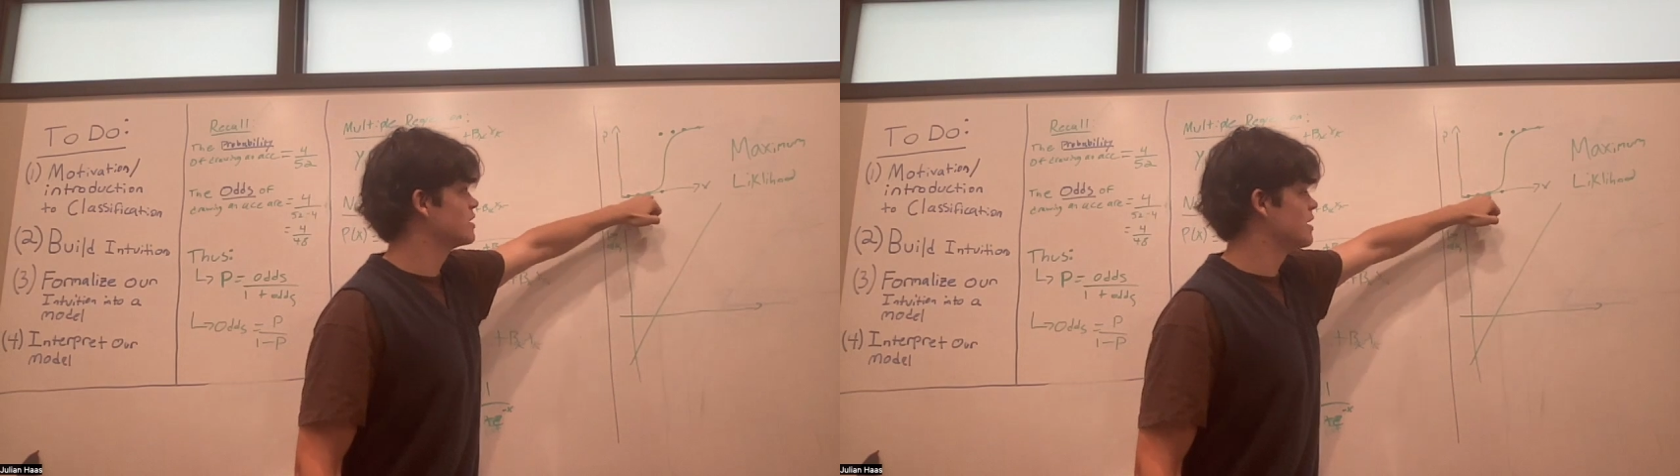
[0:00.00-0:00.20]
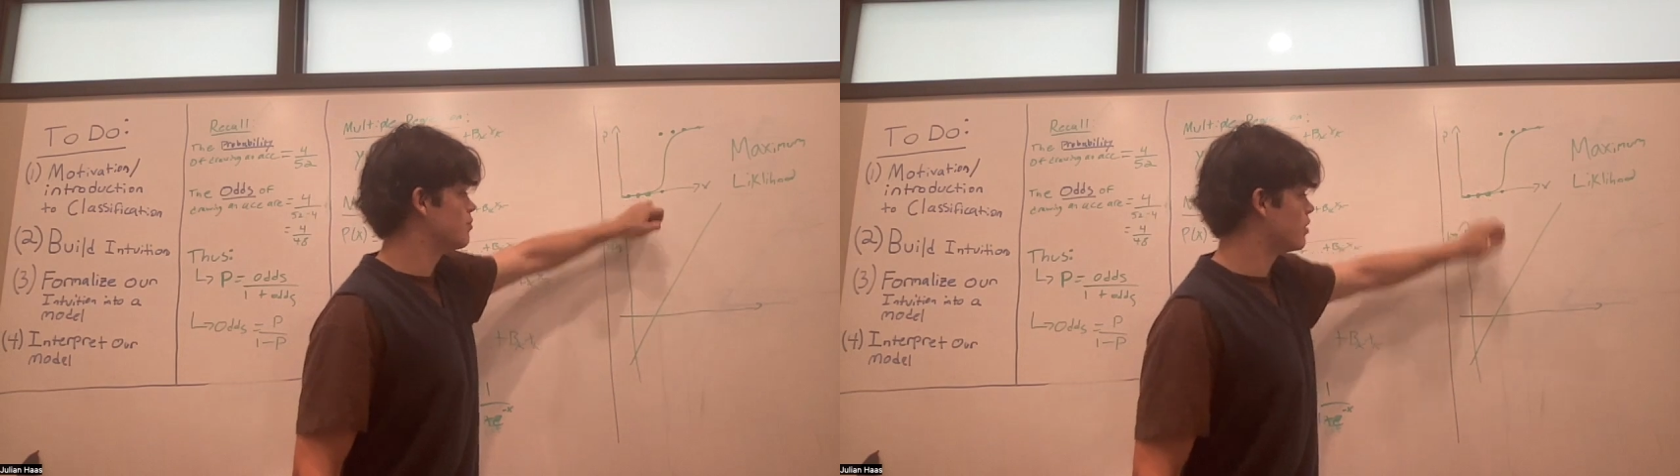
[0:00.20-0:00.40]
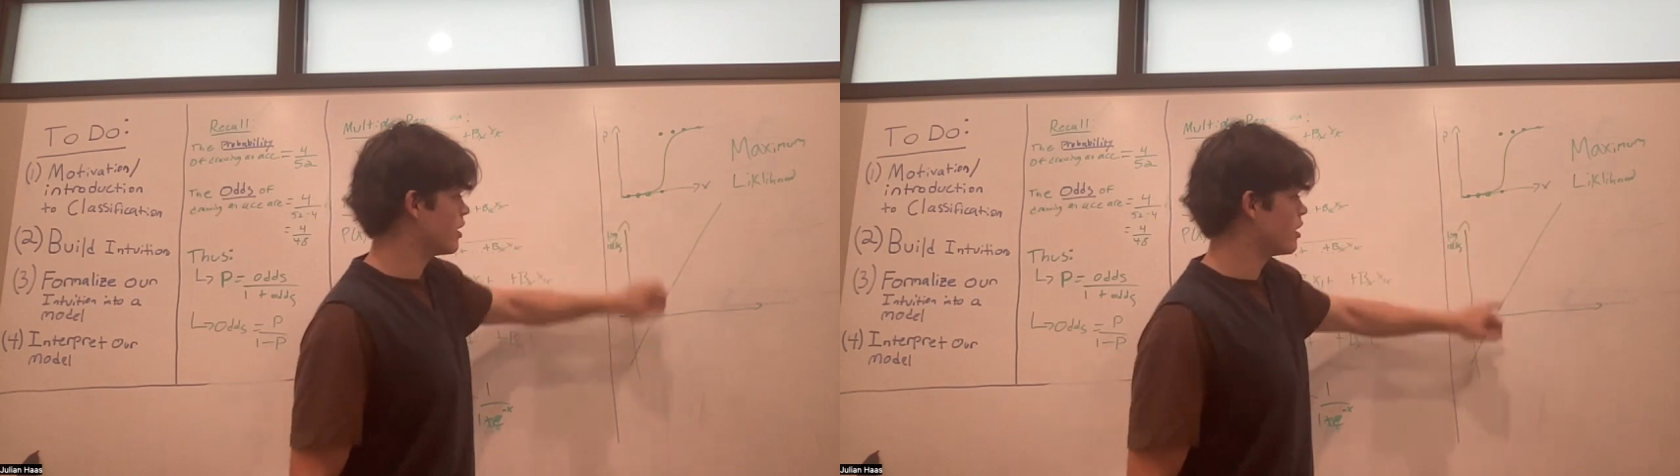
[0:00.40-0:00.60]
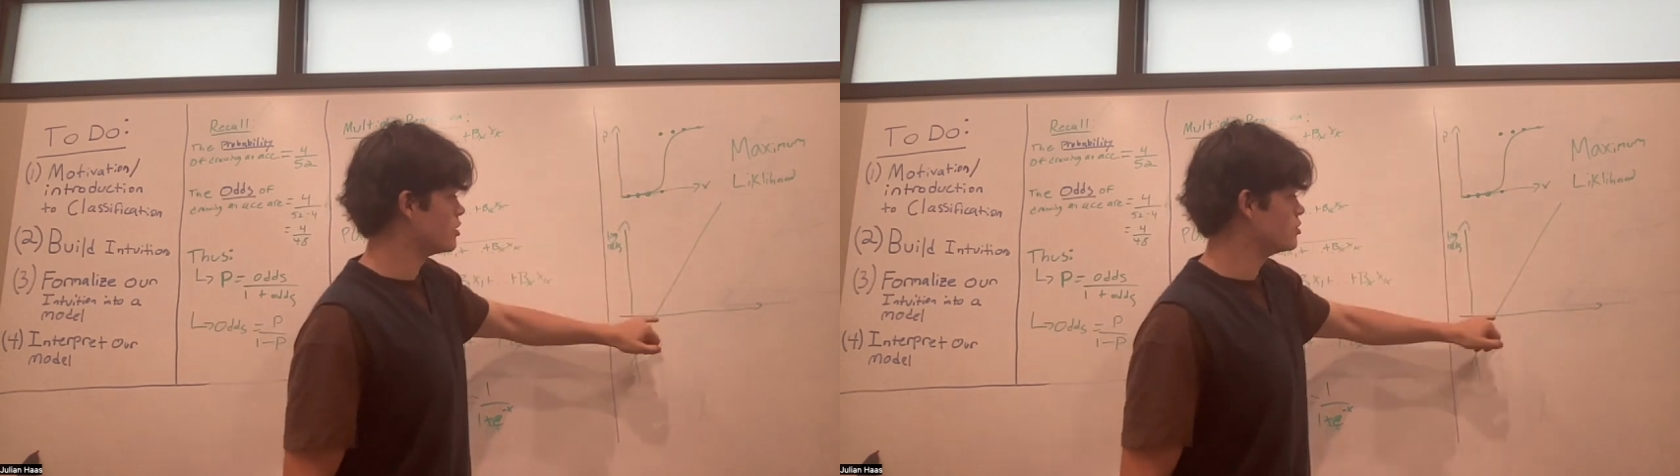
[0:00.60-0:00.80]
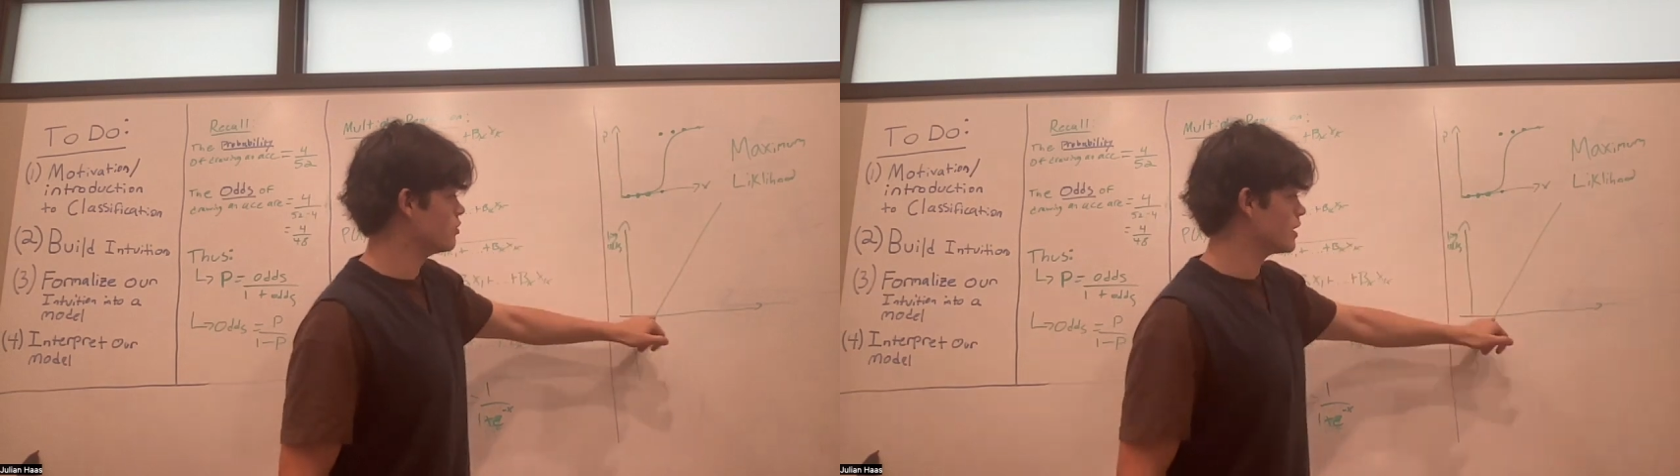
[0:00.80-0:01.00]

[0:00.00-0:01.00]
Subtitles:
get plotted onto a